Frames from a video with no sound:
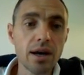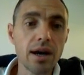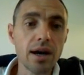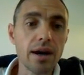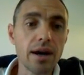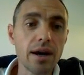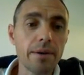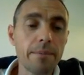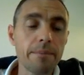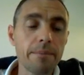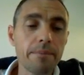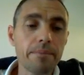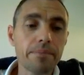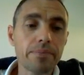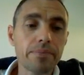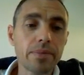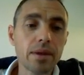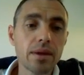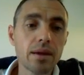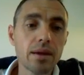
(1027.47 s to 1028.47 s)
Um,
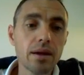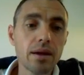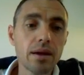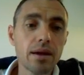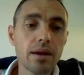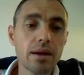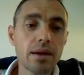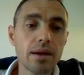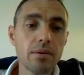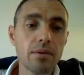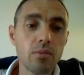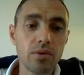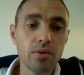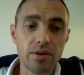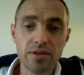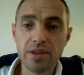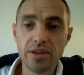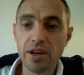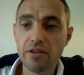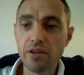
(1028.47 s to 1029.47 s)

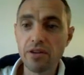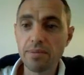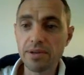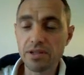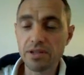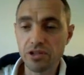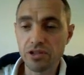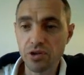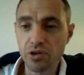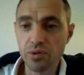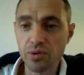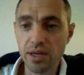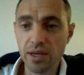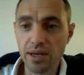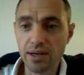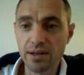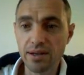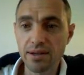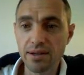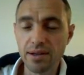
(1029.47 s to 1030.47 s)
with Ethereum, it's a
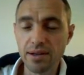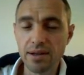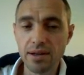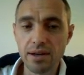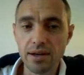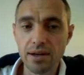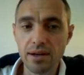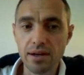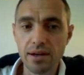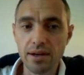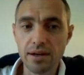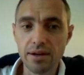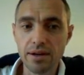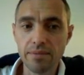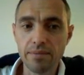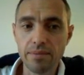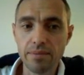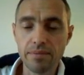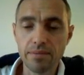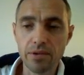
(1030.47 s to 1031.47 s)
two-year
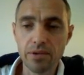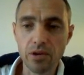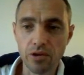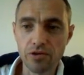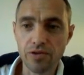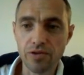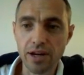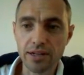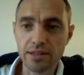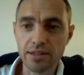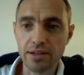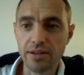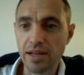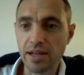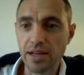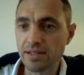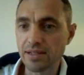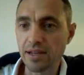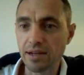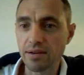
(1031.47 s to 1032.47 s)
um, contract, and
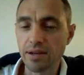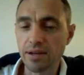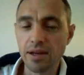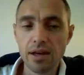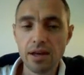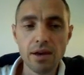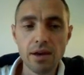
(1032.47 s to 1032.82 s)
that's it